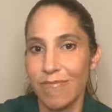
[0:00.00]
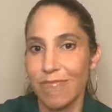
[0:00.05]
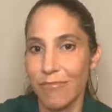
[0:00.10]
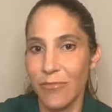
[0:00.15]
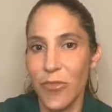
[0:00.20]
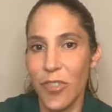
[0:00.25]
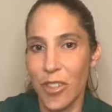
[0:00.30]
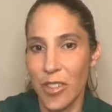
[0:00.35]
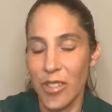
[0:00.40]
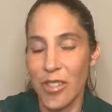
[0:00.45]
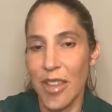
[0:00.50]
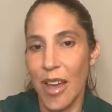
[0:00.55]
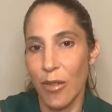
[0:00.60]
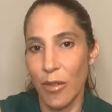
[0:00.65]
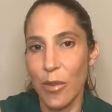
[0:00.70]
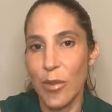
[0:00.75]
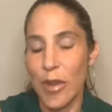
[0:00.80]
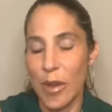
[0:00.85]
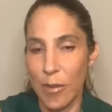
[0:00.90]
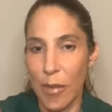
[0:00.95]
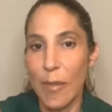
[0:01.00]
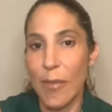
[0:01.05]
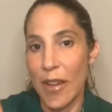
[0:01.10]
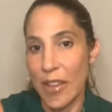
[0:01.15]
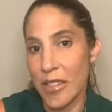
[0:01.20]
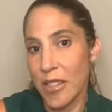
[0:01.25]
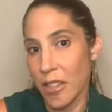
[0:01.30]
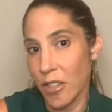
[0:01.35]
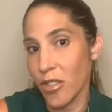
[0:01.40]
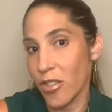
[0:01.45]
because that would be in my
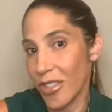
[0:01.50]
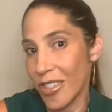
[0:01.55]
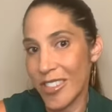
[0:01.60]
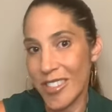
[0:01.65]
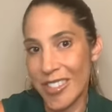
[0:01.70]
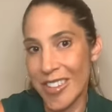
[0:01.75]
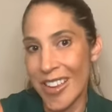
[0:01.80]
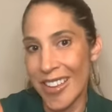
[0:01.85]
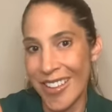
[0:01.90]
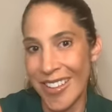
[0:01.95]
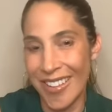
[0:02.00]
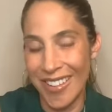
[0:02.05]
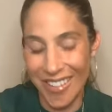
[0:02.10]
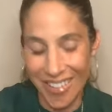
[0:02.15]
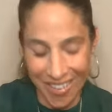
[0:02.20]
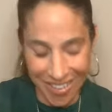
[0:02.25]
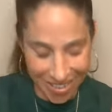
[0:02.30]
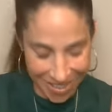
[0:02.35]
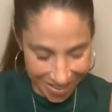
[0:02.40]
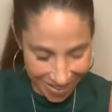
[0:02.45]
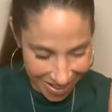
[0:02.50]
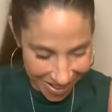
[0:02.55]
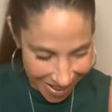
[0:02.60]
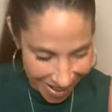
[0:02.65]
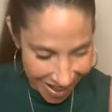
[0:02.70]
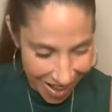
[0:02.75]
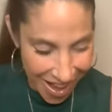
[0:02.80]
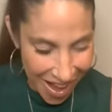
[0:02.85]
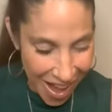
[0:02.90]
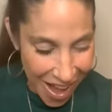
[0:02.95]
best interest.
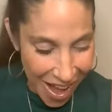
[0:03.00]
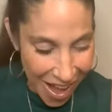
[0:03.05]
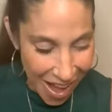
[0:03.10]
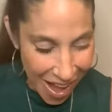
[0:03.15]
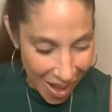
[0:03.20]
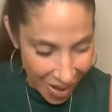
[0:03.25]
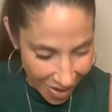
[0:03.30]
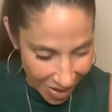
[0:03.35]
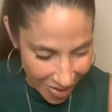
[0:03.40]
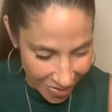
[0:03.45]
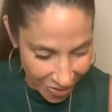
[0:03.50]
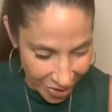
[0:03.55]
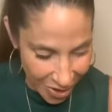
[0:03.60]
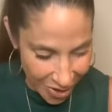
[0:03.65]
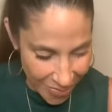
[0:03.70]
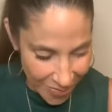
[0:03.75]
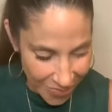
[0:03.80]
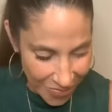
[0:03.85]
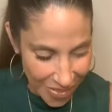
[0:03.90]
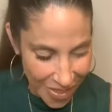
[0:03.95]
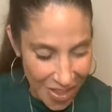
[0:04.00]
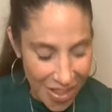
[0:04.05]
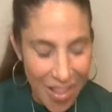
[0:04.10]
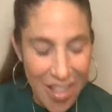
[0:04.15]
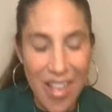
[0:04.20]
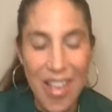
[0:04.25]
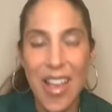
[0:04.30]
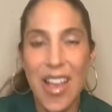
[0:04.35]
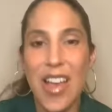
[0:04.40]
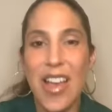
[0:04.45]
However,
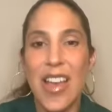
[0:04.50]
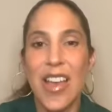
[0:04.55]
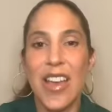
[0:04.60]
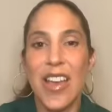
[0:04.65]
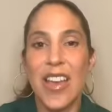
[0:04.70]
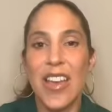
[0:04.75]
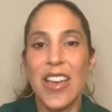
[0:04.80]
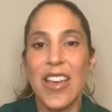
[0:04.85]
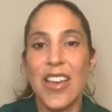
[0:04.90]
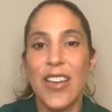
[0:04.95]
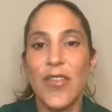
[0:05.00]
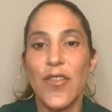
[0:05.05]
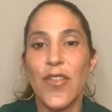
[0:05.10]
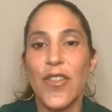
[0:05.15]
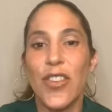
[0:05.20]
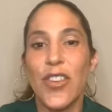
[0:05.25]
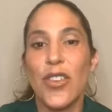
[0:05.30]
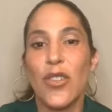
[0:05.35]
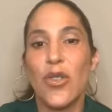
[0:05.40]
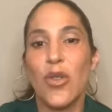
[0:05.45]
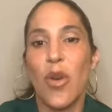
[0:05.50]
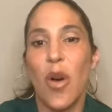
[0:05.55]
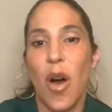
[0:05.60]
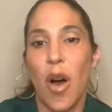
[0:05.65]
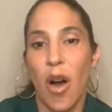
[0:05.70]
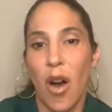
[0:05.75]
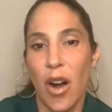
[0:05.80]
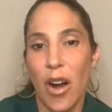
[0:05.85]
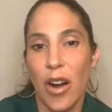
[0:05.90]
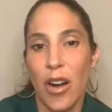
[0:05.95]
if you
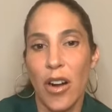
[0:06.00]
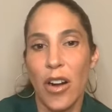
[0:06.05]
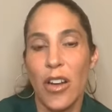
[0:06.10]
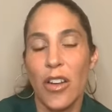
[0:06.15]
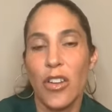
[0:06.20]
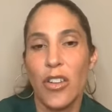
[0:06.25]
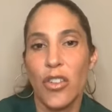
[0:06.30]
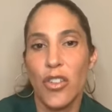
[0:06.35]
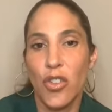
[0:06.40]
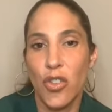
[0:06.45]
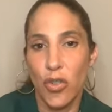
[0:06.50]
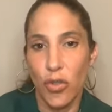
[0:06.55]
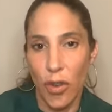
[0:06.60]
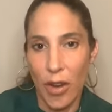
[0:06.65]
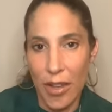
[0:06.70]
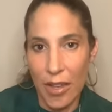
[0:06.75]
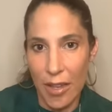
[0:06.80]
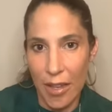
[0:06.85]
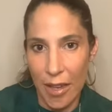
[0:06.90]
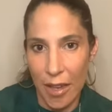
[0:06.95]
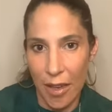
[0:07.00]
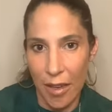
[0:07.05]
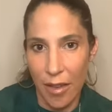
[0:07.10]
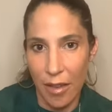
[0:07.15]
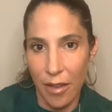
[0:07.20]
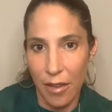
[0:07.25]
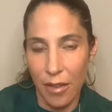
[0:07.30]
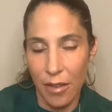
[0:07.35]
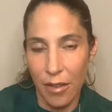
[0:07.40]
are drinking